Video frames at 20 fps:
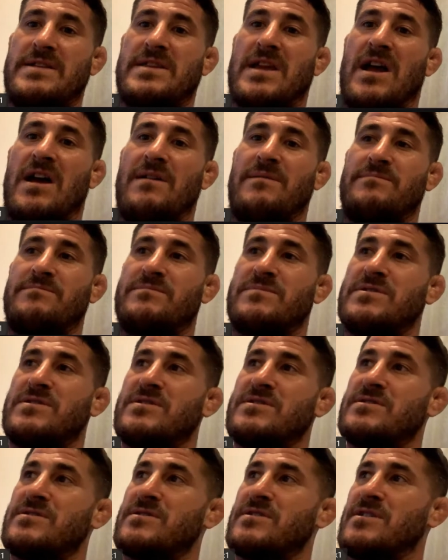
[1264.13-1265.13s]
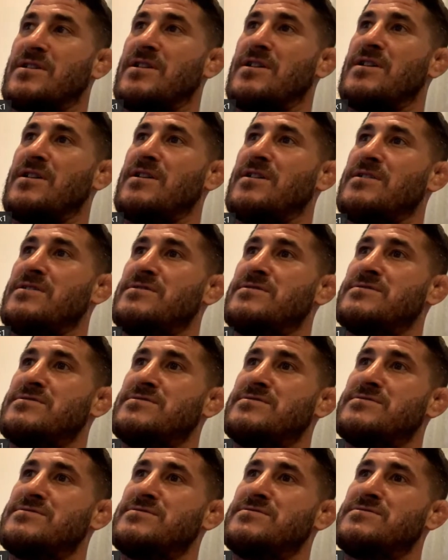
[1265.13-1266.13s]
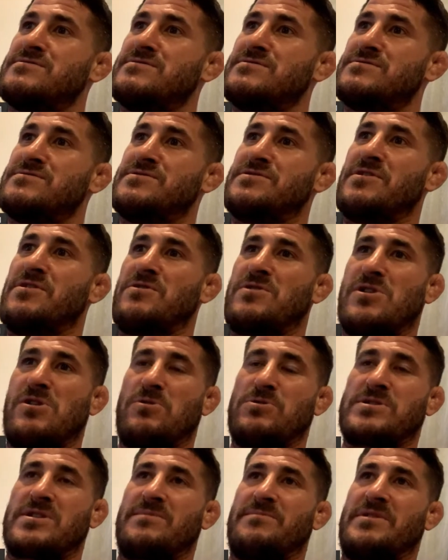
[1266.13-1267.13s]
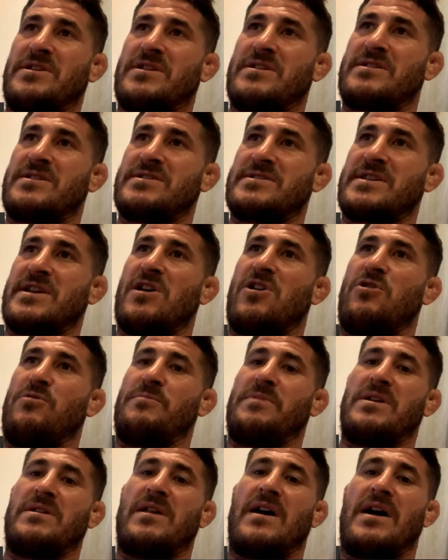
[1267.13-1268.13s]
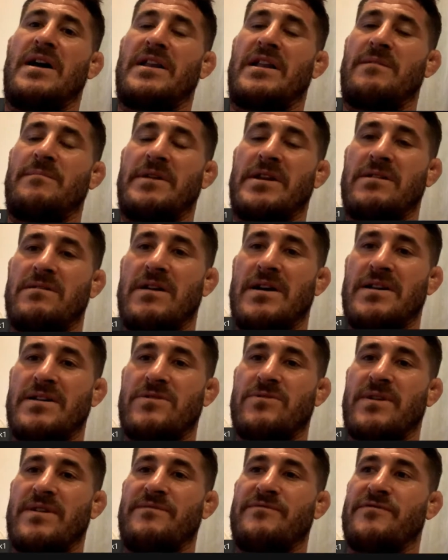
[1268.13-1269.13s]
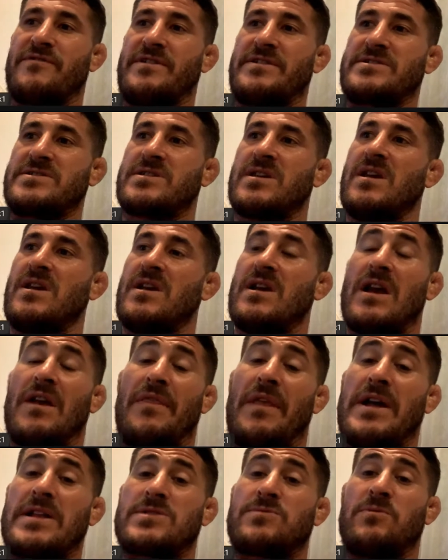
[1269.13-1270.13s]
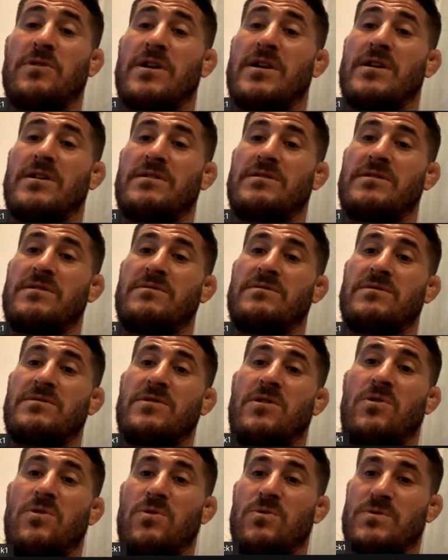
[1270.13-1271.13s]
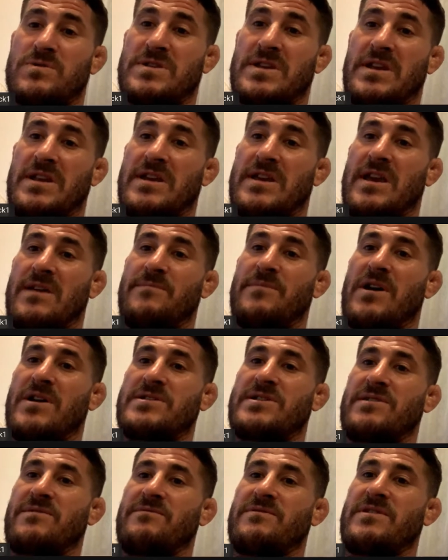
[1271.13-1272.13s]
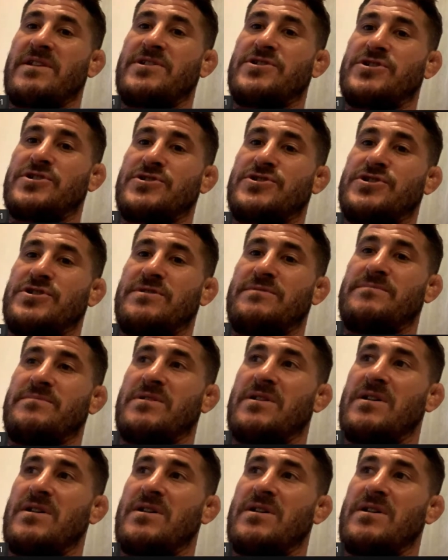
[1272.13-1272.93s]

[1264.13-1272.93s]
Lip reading: time, close to me, because it helped me a lot. And I made a lot of great friends. And that's where the whole City Kickboxing relationship,